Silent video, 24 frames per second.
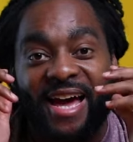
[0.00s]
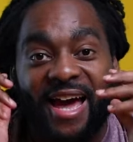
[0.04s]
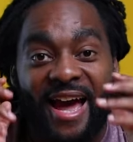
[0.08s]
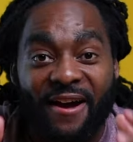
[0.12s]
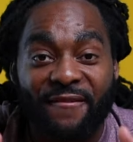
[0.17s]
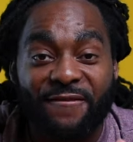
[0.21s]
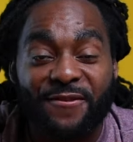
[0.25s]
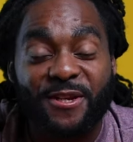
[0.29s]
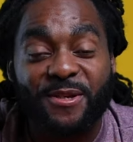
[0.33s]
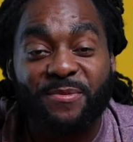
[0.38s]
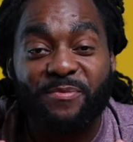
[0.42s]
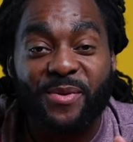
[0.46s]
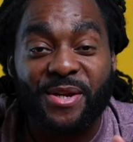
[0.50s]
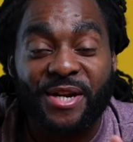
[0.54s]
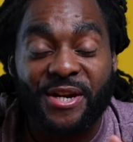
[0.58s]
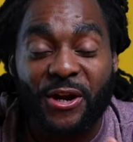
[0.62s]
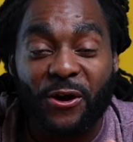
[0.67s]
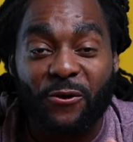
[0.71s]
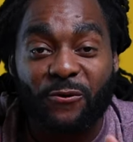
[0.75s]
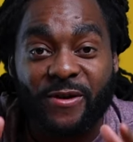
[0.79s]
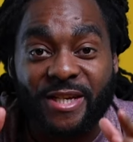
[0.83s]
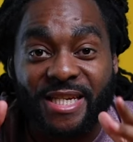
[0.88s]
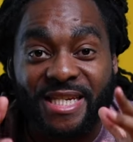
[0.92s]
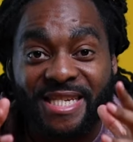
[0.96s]
After spending
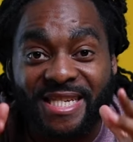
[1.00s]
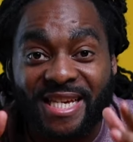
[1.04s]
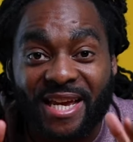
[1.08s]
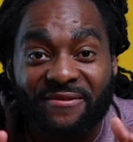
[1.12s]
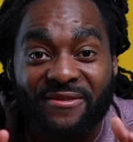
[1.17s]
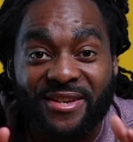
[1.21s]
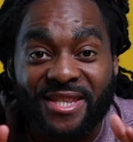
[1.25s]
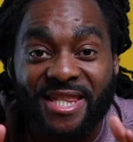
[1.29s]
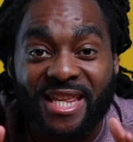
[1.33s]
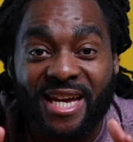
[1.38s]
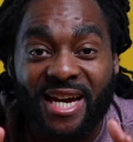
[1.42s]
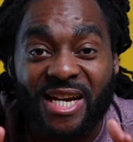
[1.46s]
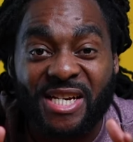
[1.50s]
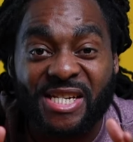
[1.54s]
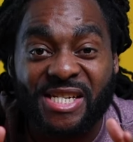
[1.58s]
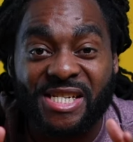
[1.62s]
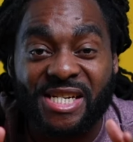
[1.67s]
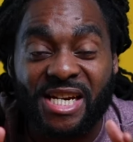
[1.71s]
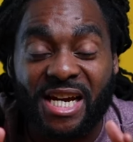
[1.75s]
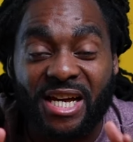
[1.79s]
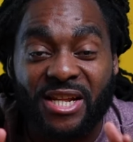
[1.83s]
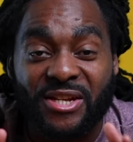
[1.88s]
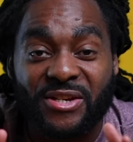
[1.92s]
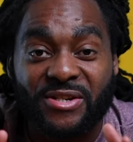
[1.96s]
over
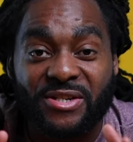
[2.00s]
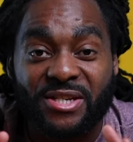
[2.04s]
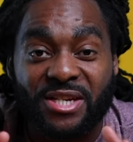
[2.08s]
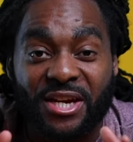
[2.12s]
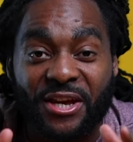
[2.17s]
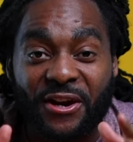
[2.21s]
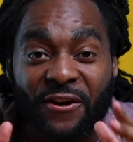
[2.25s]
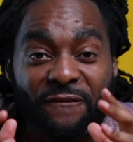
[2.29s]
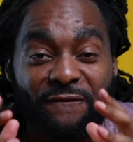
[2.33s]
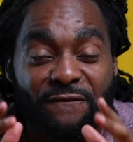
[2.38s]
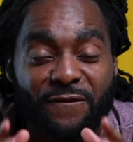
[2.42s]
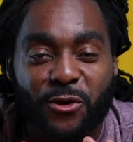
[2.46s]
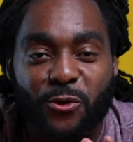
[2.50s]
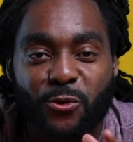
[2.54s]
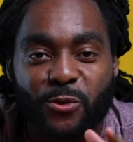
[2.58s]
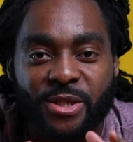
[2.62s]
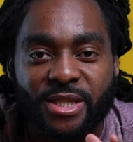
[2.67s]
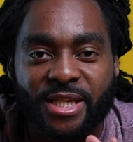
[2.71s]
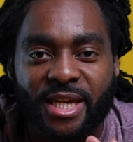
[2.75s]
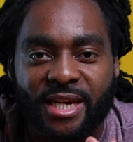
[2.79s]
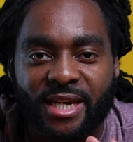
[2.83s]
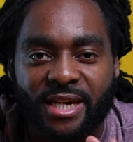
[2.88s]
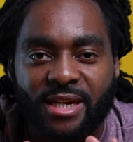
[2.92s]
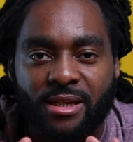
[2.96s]
$7,000 in a few
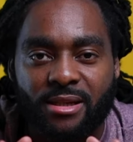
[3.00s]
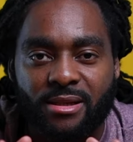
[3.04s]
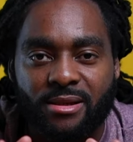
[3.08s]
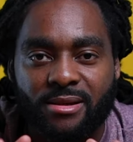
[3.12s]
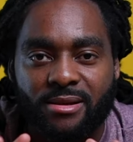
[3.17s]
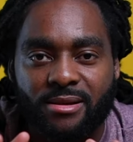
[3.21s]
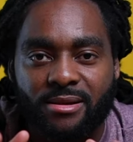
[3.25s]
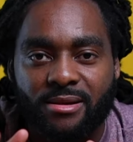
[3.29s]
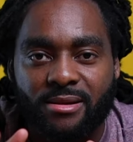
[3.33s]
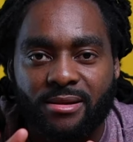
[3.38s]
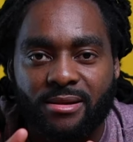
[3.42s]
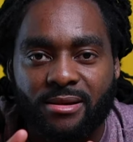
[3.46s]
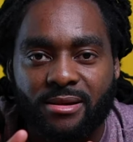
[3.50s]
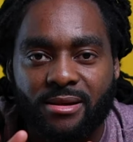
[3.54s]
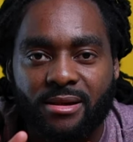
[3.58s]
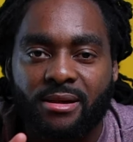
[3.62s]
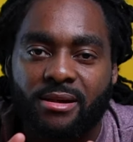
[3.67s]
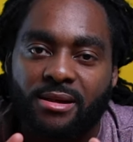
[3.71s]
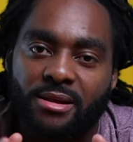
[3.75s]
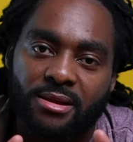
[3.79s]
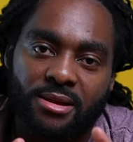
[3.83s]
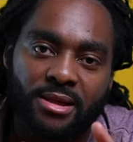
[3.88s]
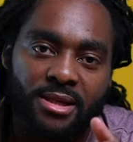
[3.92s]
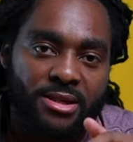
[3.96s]
seconds,
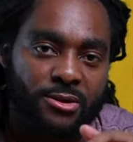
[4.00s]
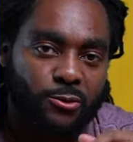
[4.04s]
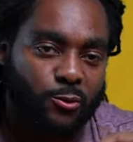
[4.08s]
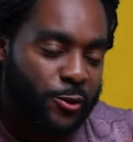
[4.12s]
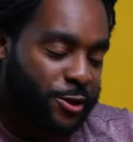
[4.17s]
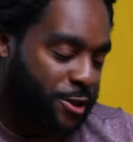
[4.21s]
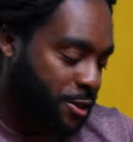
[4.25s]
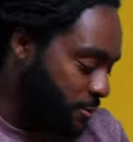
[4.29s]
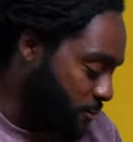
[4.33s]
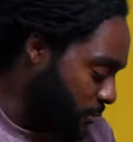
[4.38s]
this would